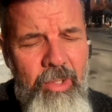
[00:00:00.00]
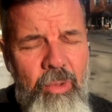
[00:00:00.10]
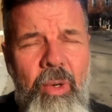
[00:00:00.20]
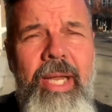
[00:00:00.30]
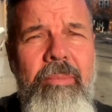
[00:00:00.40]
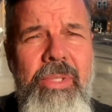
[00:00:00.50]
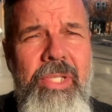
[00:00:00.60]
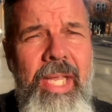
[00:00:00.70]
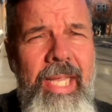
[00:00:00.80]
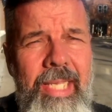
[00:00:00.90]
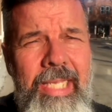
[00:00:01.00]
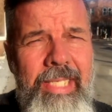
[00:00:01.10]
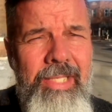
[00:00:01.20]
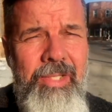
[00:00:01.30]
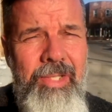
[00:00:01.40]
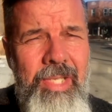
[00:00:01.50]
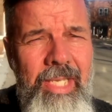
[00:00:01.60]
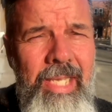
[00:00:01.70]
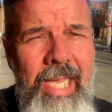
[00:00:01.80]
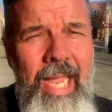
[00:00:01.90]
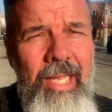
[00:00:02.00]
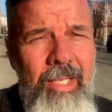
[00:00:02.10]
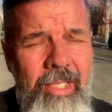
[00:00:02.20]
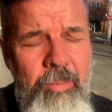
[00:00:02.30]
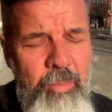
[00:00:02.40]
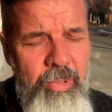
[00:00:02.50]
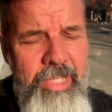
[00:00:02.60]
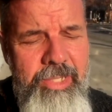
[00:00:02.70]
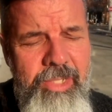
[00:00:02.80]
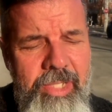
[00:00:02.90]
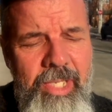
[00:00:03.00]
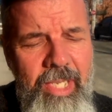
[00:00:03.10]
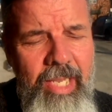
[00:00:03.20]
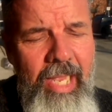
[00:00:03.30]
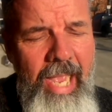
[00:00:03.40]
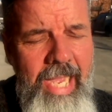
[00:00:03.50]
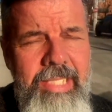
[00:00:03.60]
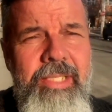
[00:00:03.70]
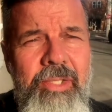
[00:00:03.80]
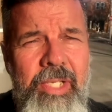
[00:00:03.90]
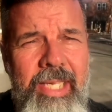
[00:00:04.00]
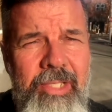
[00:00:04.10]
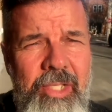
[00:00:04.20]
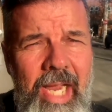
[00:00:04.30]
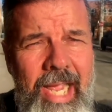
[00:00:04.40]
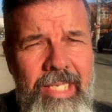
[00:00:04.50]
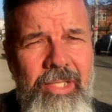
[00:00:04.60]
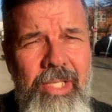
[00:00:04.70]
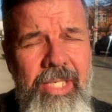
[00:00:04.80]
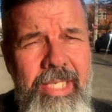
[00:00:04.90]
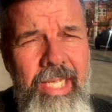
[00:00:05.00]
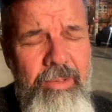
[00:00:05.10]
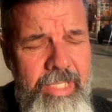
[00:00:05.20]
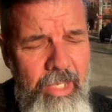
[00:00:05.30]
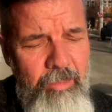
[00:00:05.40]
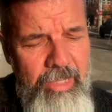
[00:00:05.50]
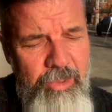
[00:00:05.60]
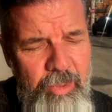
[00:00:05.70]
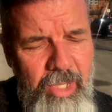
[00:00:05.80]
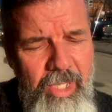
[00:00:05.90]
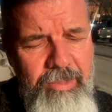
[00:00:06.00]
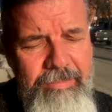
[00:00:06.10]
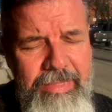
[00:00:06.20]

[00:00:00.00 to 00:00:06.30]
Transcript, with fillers: Graham Singh is the Anglican priest at St. Jacques in downtown Montreal.